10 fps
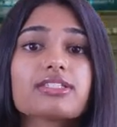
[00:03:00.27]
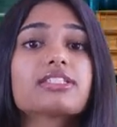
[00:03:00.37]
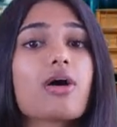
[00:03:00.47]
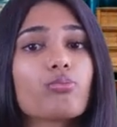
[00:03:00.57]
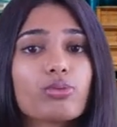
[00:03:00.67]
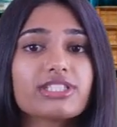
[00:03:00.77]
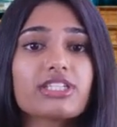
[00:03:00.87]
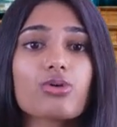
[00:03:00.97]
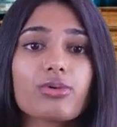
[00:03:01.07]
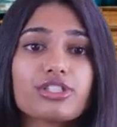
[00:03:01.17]
Some
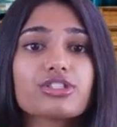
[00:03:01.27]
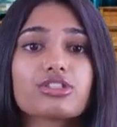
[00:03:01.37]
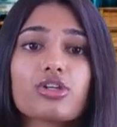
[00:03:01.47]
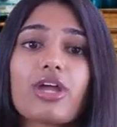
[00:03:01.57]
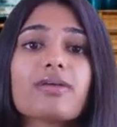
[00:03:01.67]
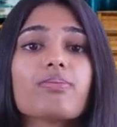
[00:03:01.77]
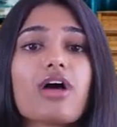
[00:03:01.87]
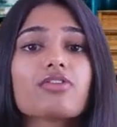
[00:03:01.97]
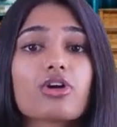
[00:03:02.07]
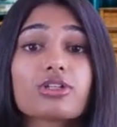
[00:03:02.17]
presale pitches claim
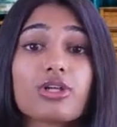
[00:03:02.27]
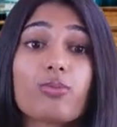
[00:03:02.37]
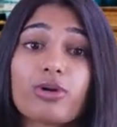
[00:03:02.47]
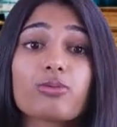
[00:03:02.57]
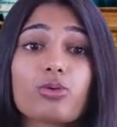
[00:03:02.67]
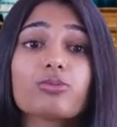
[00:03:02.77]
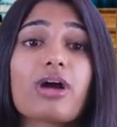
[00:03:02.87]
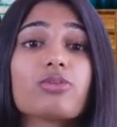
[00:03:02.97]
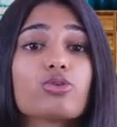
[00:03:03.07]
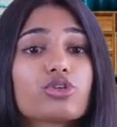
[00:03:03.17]
that their token will
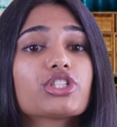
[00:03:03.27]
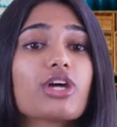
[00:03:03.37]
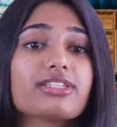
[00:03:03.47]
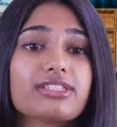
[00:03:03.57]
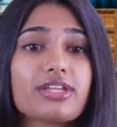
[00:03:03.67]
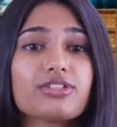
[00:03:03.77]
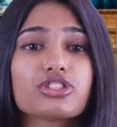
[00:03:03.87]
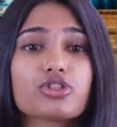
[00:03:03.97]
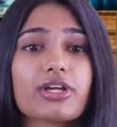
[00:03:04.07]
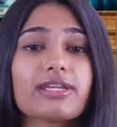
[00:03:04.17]
revolutionize the
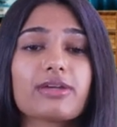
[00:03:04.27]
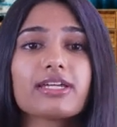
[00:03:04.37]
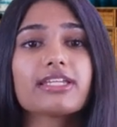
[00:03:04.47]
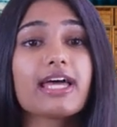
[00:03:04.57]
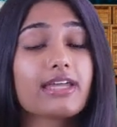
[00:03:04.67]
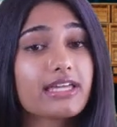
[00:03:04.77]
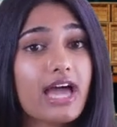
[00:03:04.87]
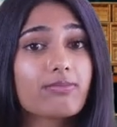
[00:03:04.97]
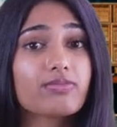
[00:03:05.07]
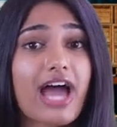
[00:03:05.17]
industry, that they
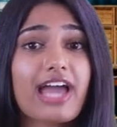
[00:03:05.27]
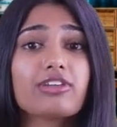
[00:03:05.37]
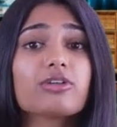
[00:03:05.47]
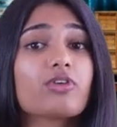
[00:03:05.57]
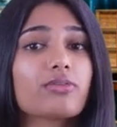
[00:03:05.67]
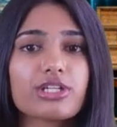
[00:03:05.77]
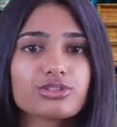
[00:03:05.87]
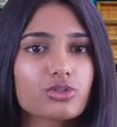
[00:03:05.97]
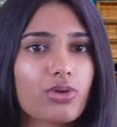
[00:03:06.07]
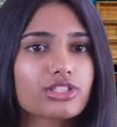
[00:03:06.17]
have backing from
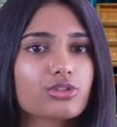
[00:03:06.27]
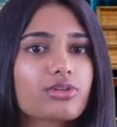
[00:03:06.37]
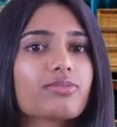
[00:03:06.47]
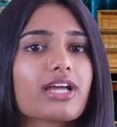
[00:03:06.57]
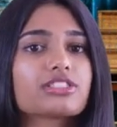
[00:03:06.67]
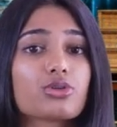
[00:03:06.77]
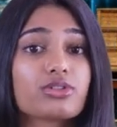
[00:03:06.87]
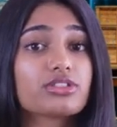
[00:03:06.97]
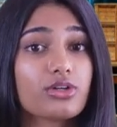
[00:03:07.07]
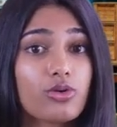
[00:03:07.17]
influential
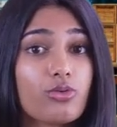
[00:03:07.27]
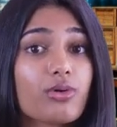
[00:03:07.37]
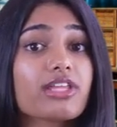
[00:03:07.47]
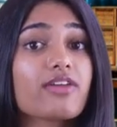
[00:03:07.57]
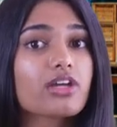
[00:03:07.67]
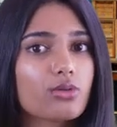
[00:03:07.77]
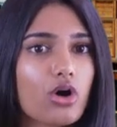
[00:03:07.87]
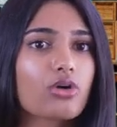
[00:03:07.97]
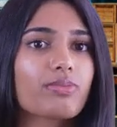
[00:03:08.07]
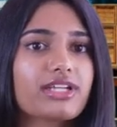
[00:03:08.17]
investors, or that they've
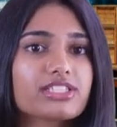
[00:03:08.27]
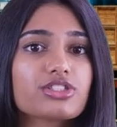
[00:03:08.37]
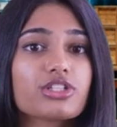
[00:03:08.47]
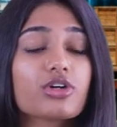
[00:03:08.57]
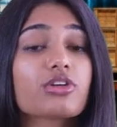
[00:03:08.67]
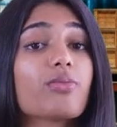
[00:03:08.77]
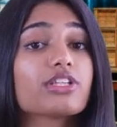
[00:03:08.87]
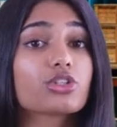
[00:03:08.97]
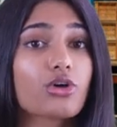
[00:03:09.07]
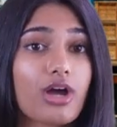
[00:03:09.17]
already secured
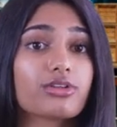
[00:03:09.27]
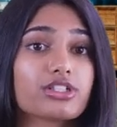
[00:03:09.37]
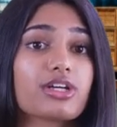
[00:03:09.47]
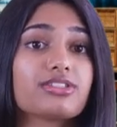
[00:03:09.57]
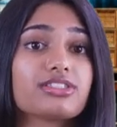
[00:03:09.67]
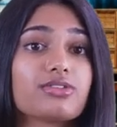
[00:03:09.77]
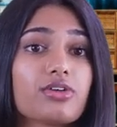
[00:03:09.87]
major partnerships.